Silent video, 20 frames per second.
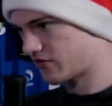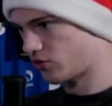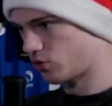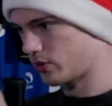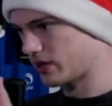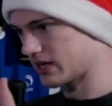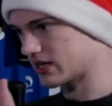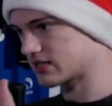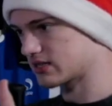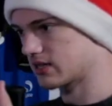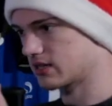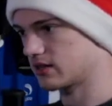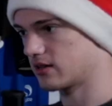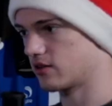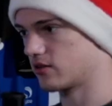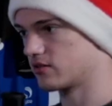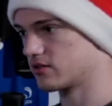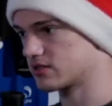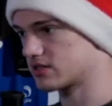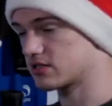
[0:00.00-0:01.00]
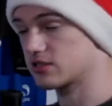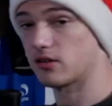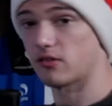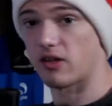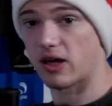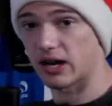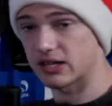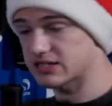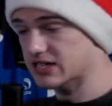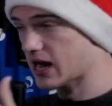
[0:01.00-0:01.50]
weeks that there is still a
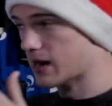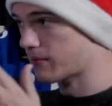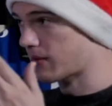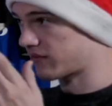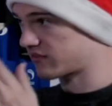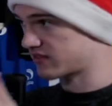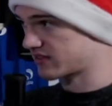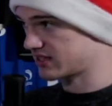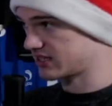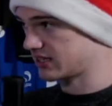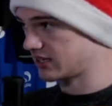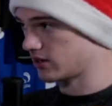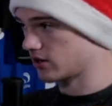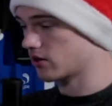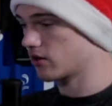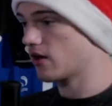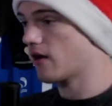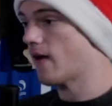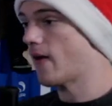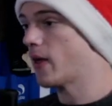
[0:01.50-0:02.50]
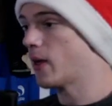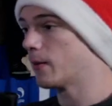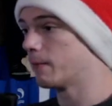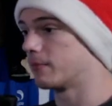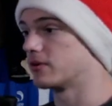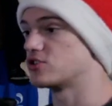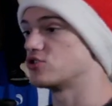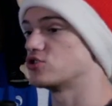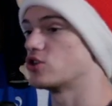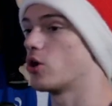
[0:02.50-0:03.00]
lot of time left in the year,
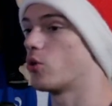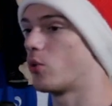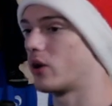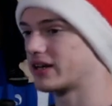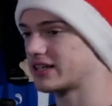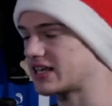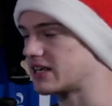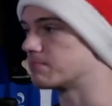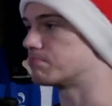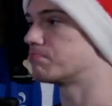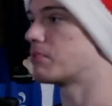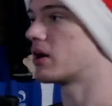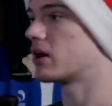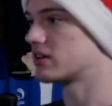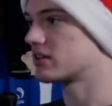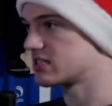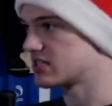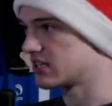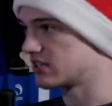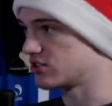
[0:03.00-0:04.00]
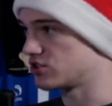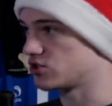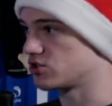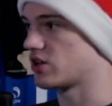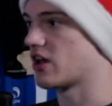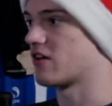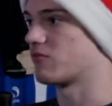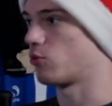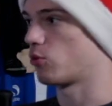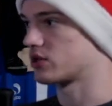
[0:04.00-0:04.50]
but you don't want to keep punting until you
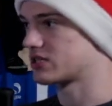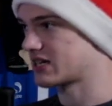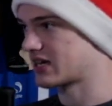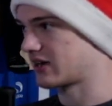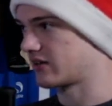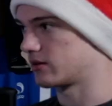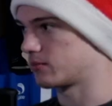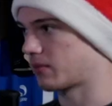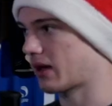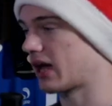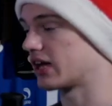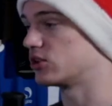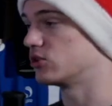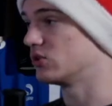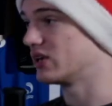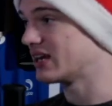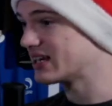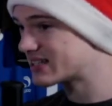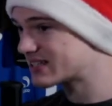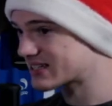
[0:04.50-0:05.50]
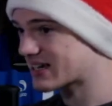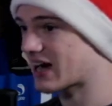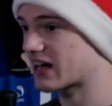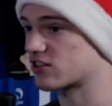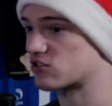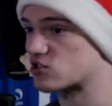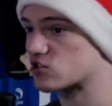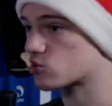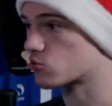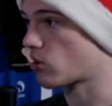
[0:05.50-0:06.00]
have more talent back. You need to kind
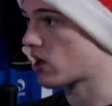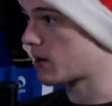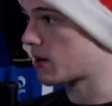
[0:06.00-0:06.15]
of scrape